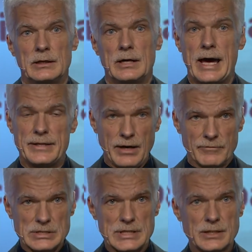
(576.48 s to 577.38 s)
And that
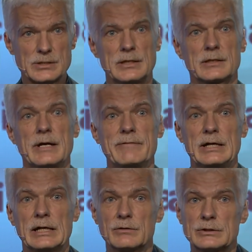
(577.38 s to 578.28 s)
was actually a
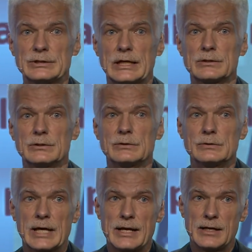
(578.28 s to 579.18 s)
very good thing to do
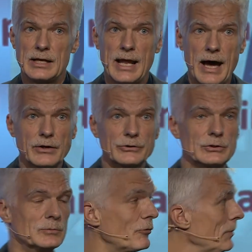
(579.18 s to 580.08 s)
that allowed us to
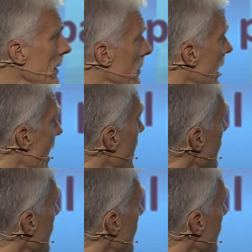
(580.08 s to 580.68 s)
move people ahead